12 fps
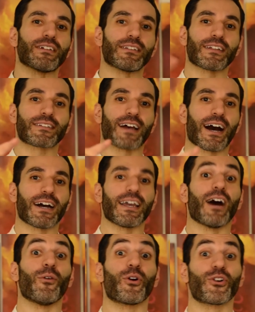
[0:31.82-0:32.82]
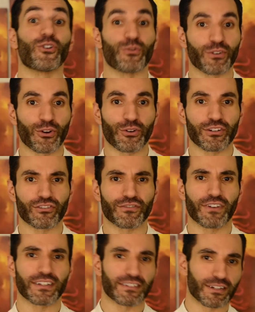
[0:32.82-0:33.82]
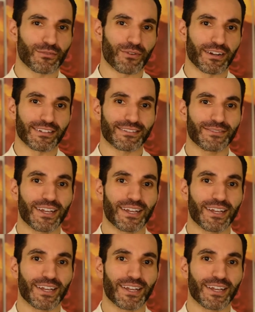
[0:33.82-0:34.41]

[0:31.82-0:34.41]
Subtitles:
that's hi, how are you in Kurdish if I said it right.